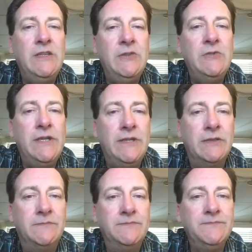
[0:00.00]
New
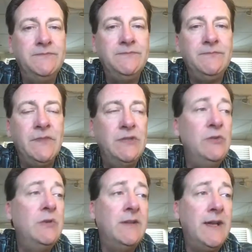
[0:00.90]
Deal, the
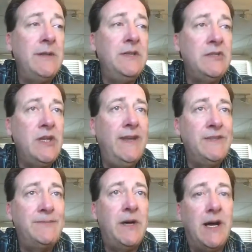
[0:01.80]
new climate
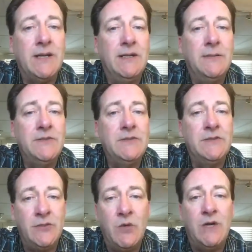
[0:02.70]
change apocalypse,
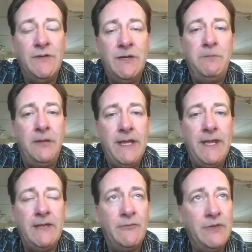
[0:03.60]
the 12-year
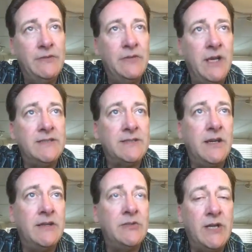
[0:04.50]
plan if we do not
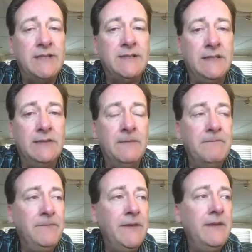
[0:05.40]
start addressing
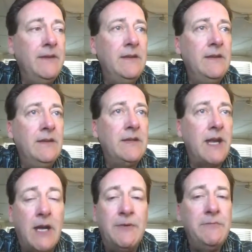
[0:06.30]

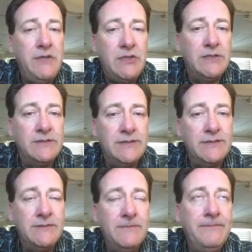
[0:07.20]
carbon emissions